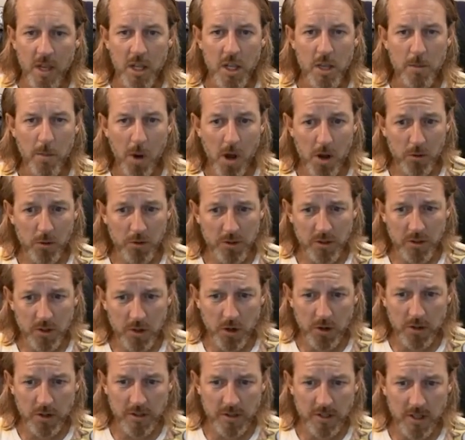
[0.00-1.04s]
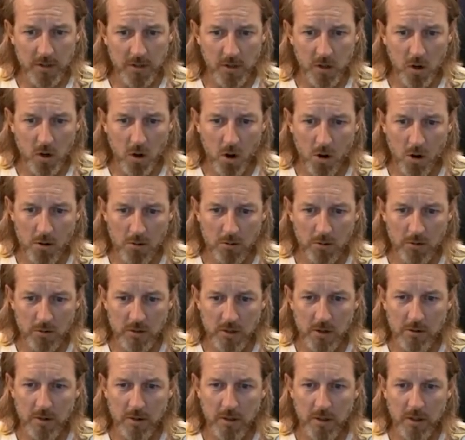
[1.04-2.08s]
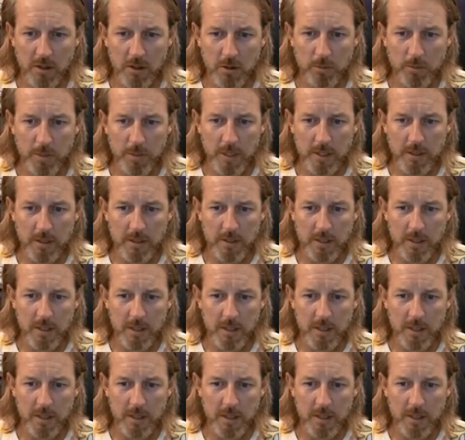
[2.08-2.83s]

You might also notice that the corals are a little bit